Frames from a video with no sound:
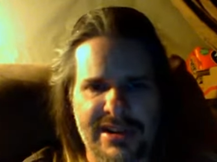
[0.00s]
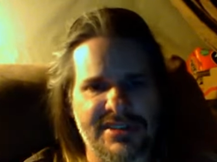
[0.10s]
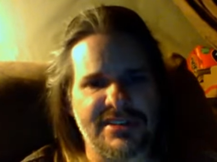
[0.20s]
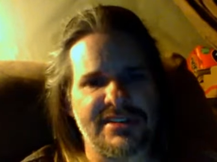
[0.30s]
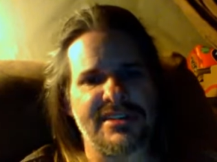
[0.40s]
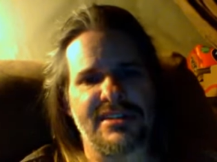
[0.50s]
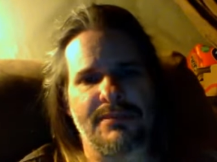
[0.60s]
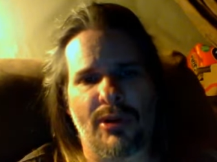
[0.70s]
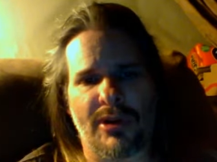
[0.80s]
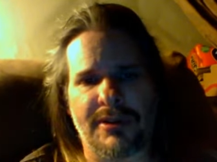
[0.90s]
Yes, this is
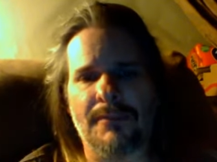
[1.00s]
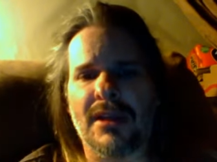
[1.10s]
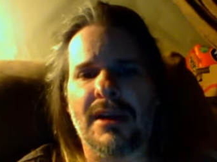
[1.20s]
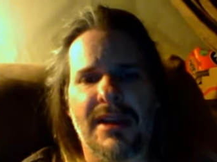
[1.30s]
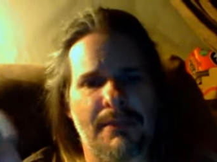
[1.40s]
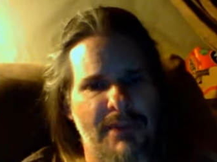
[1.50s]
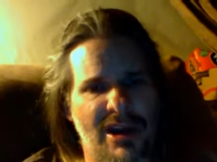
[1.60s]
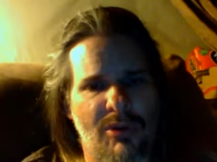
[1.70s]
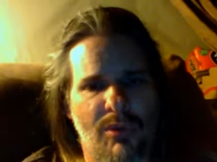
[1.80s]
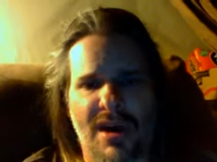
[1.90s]
important.
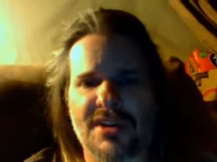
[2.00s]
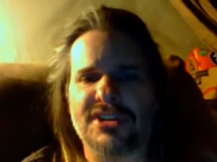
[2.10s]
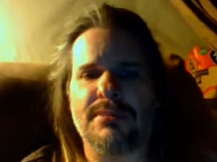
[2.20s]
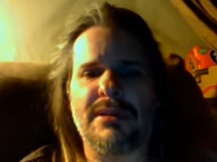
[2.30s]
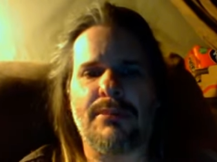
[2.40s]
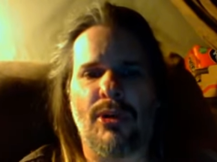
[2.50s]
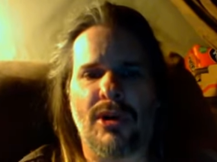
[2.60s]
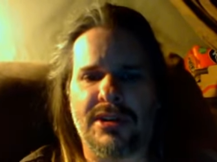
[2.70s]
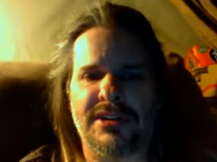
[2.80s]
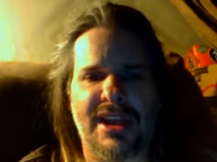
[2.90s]
Marijuana should be important.